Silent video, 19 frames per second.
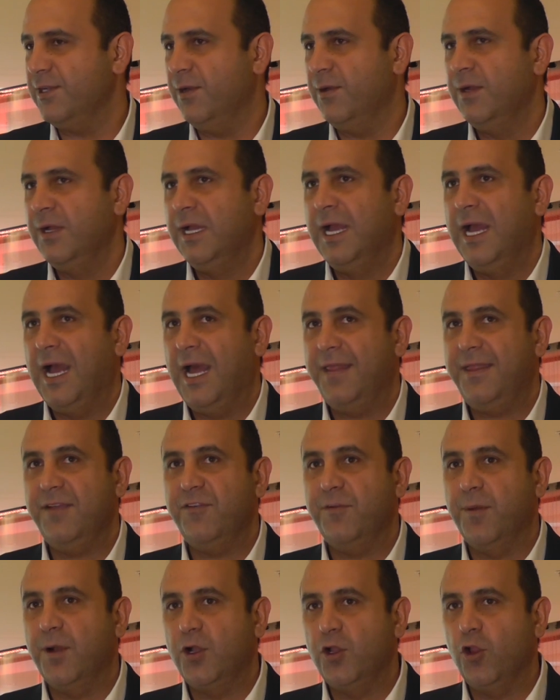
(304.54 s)
So I
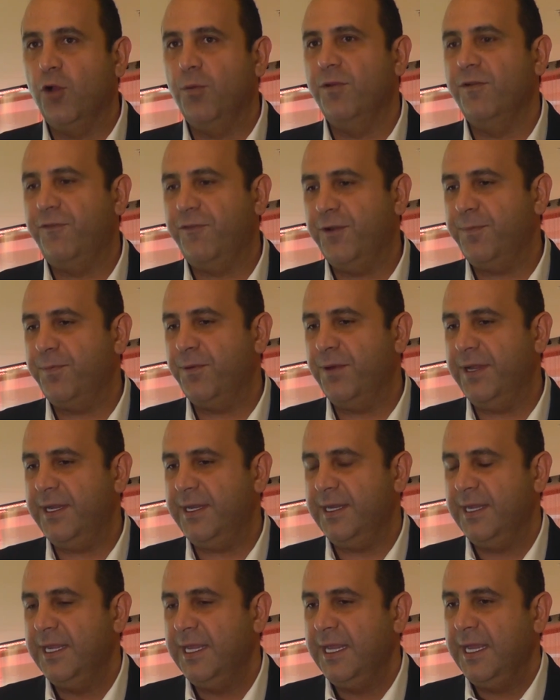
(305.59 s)
think from a global
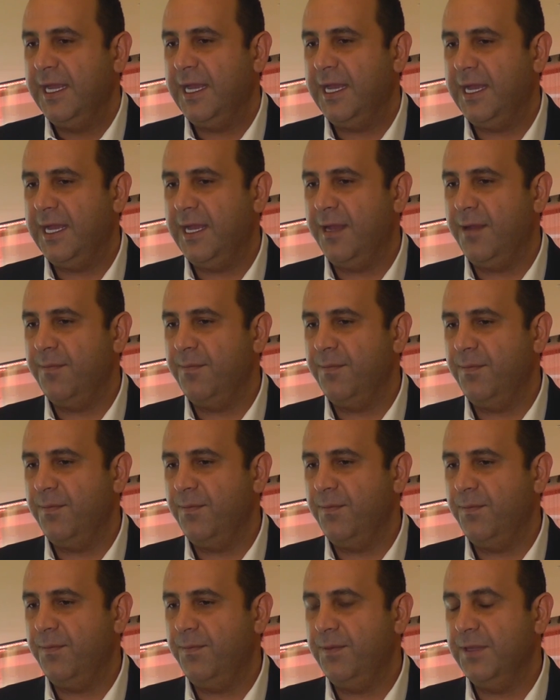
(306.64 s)
footprint,
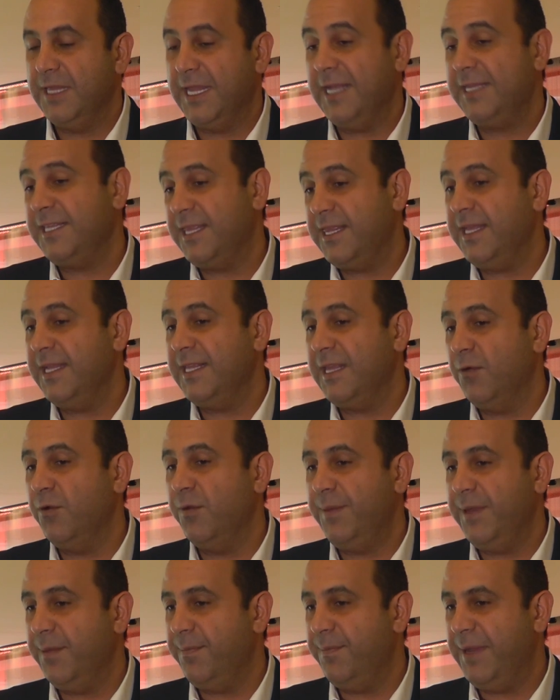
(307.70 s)
we like to think that
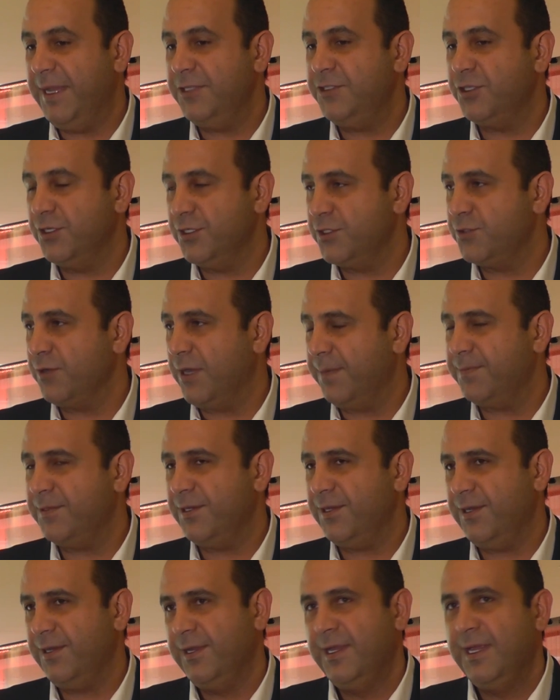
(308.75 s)
we'll be a major
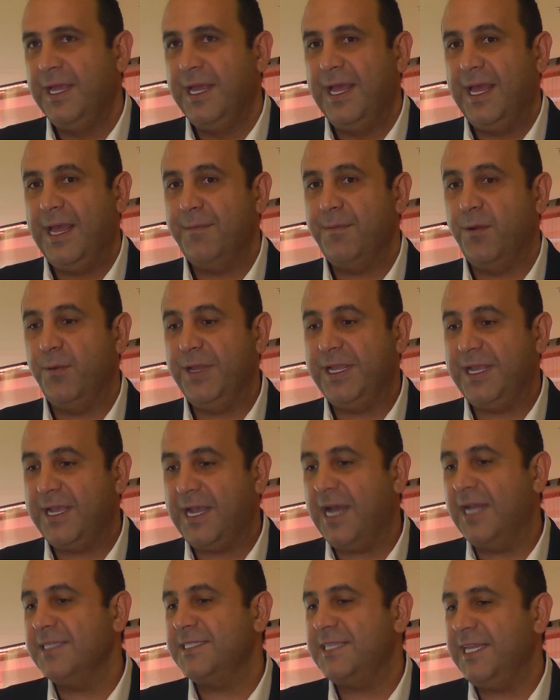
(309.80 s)
disruptor, but we
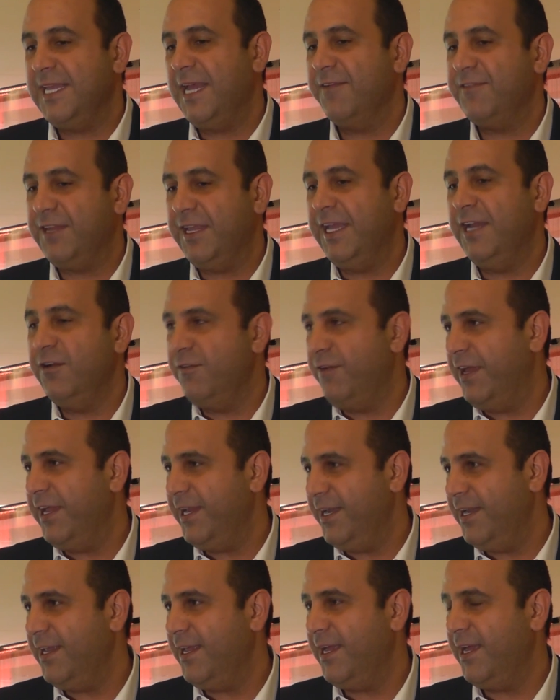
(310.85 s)
constantly have to
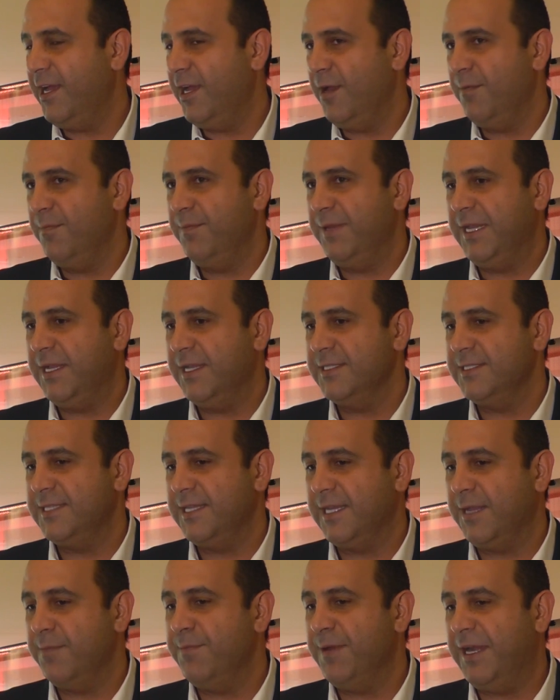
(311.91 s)
innovate because
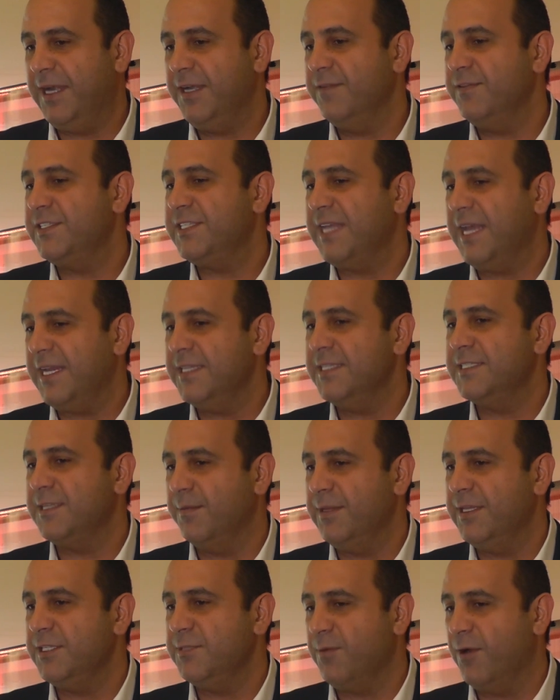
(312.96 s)
the competitive set in
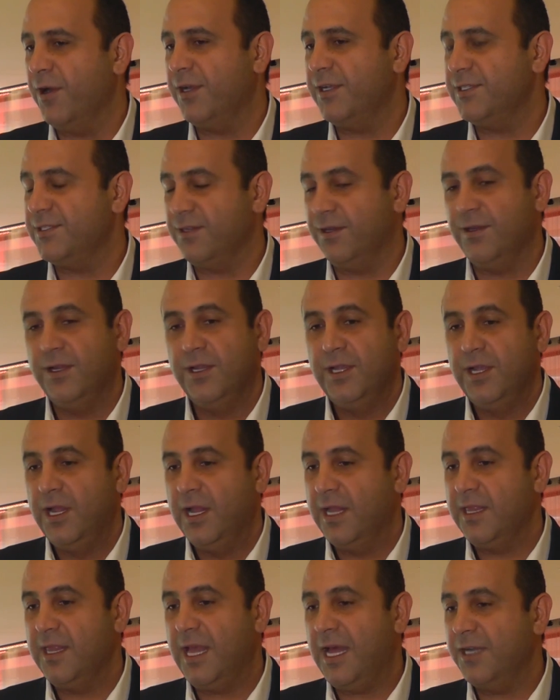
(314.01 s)
some of these markets are
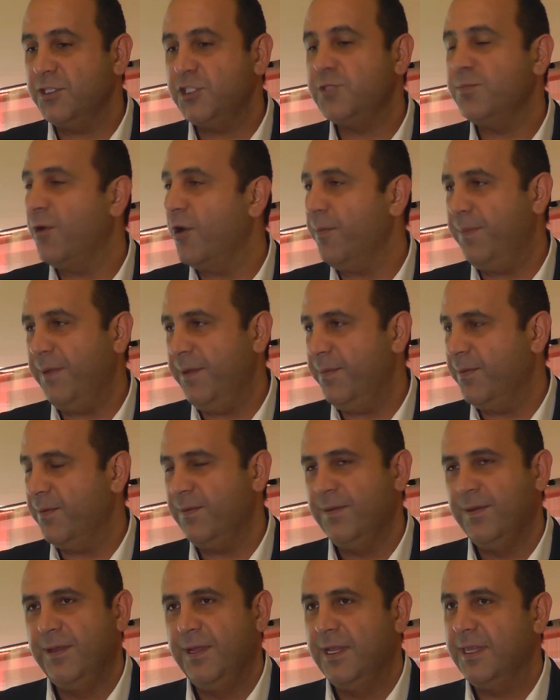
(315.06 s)
a lot of smart people,
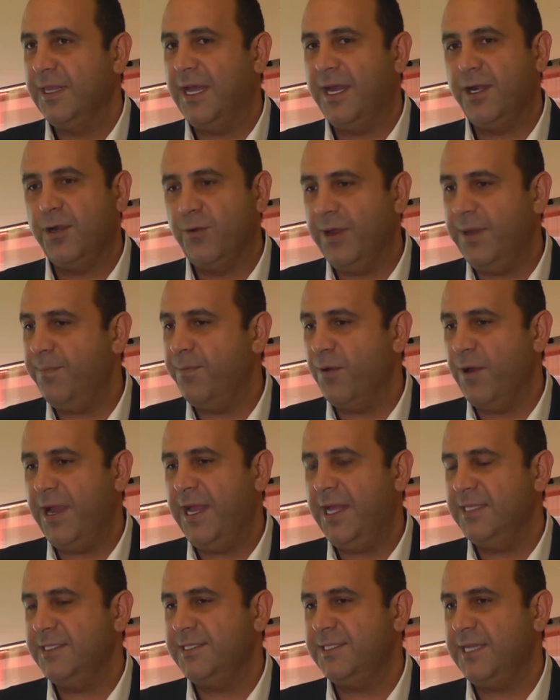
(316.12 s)
a lot of great
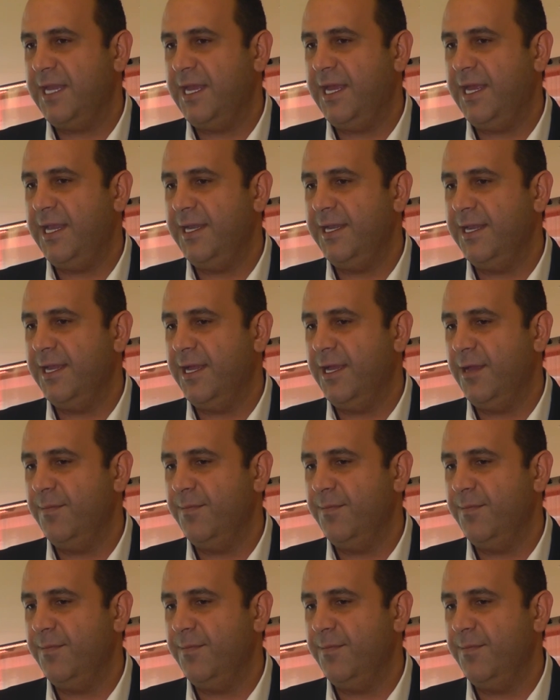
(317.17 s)
brands, and